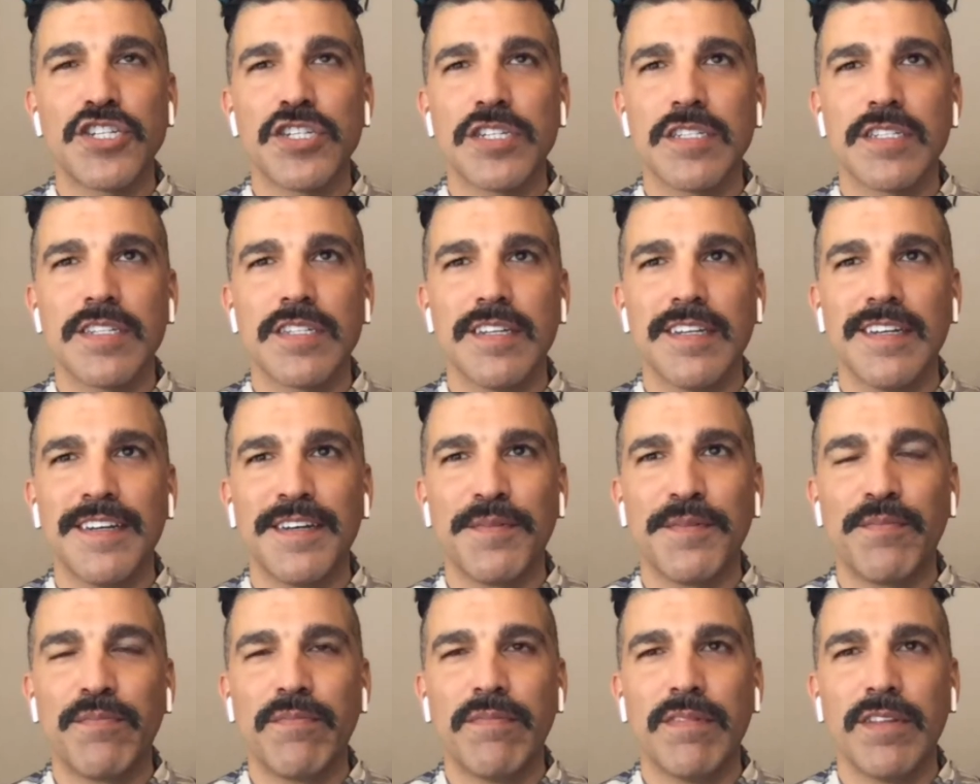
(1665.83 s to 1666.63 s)
just
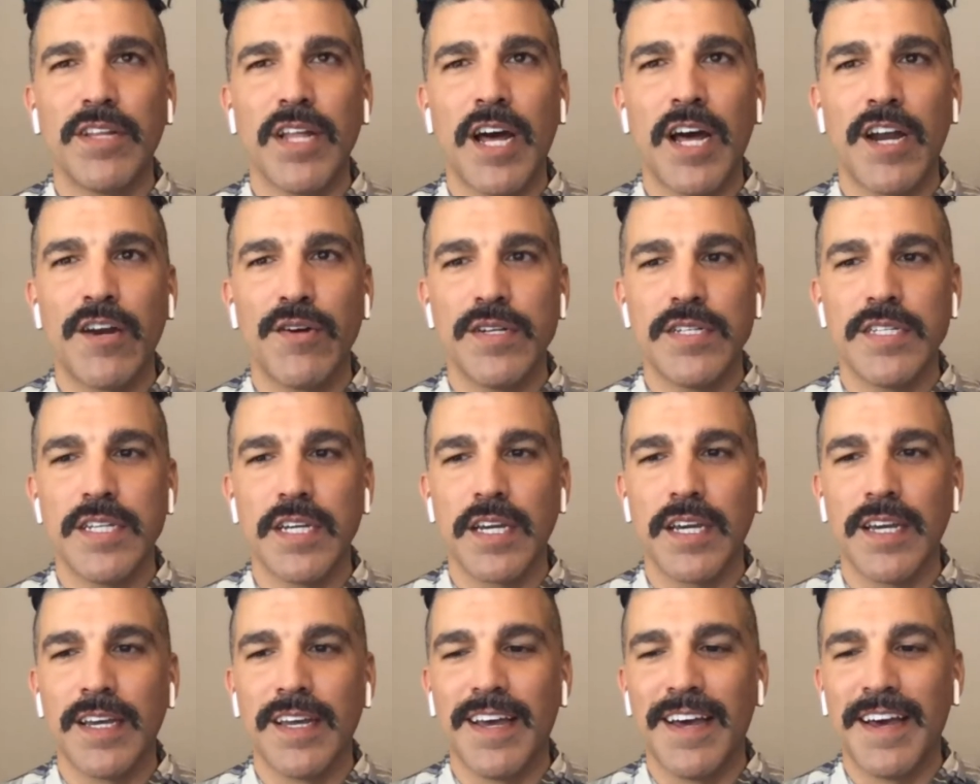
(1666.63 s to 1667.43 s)
a lottery
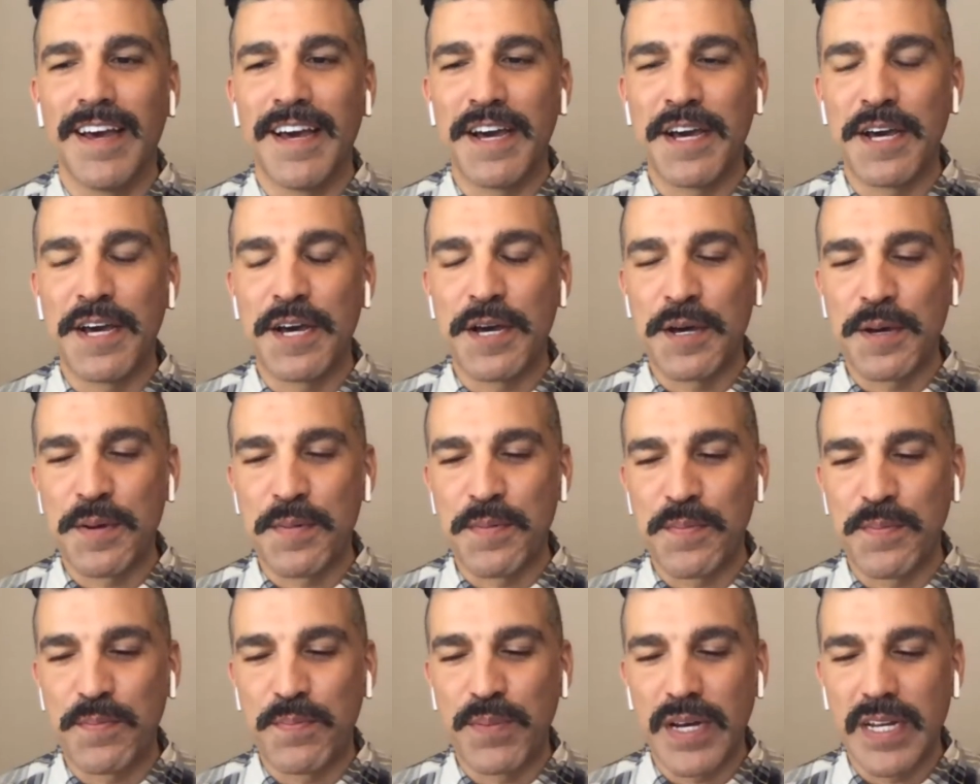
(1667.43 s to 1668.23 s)
ticket.
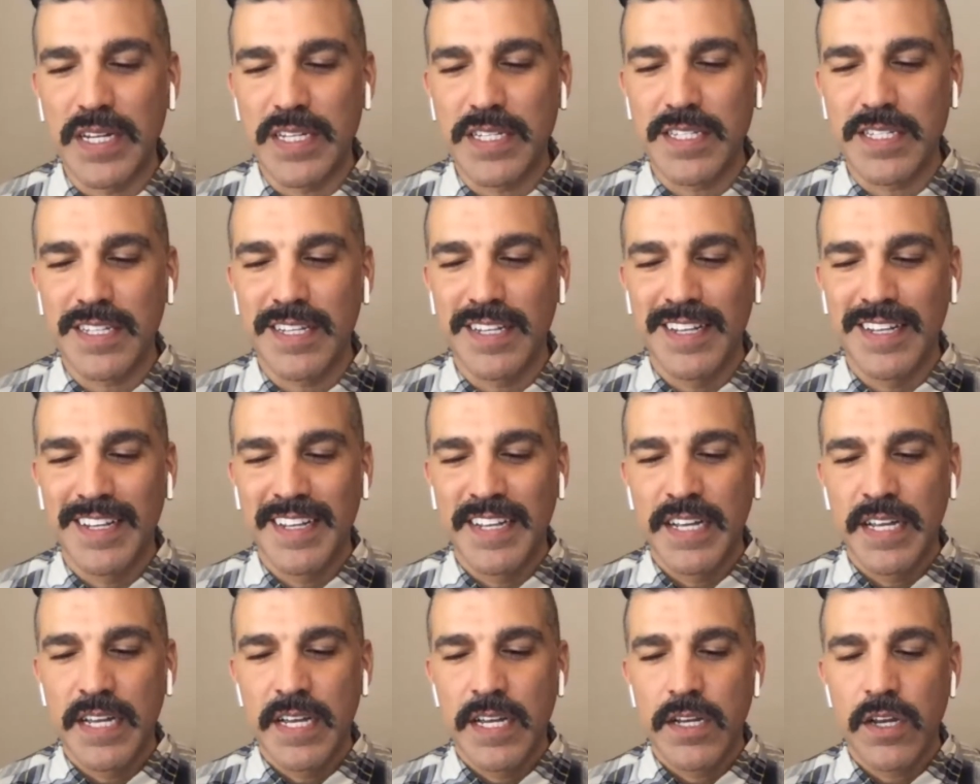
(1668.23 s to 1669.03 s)
But
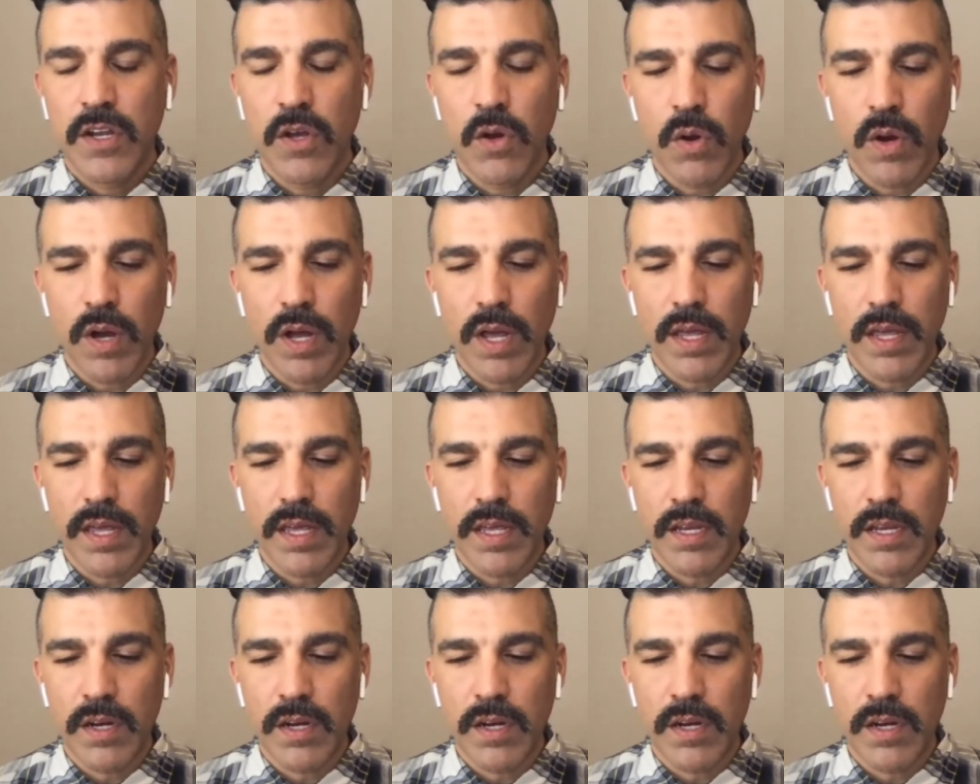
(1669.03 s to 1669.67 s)
no, I